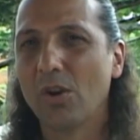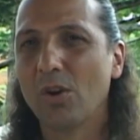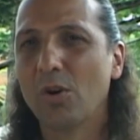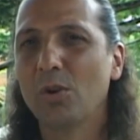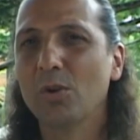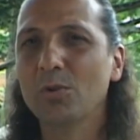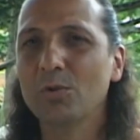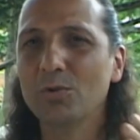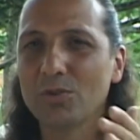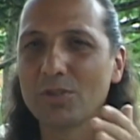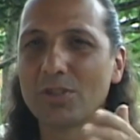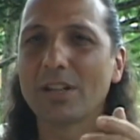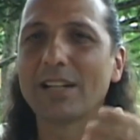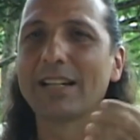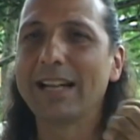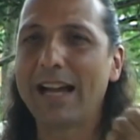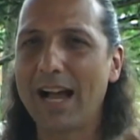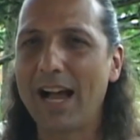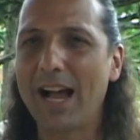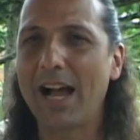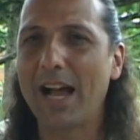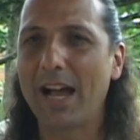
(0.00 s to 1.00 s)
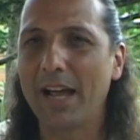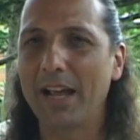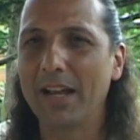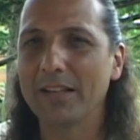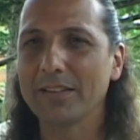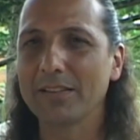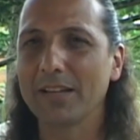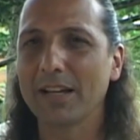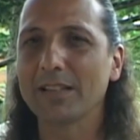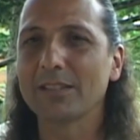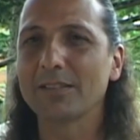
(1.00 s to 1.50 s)
who's the
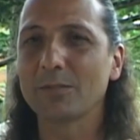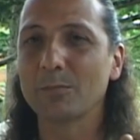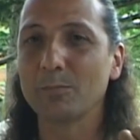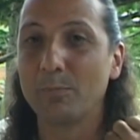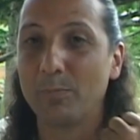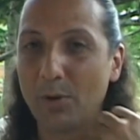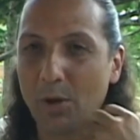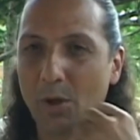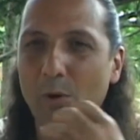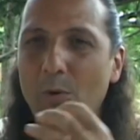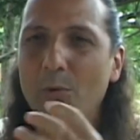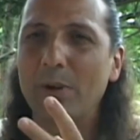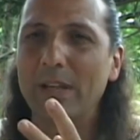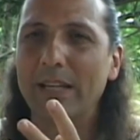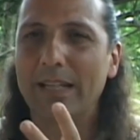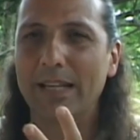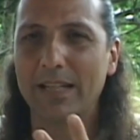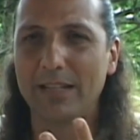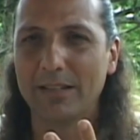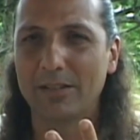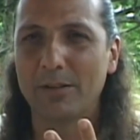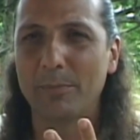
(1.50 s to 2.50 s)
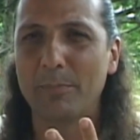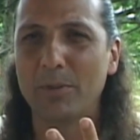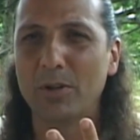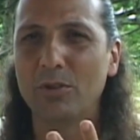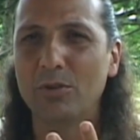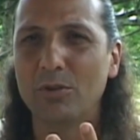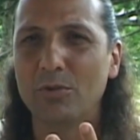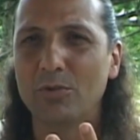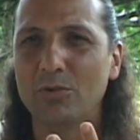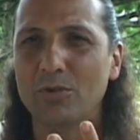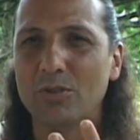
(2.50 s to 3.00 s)
guy that's blowing in the
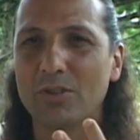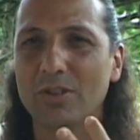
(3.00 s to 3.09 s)
balloon?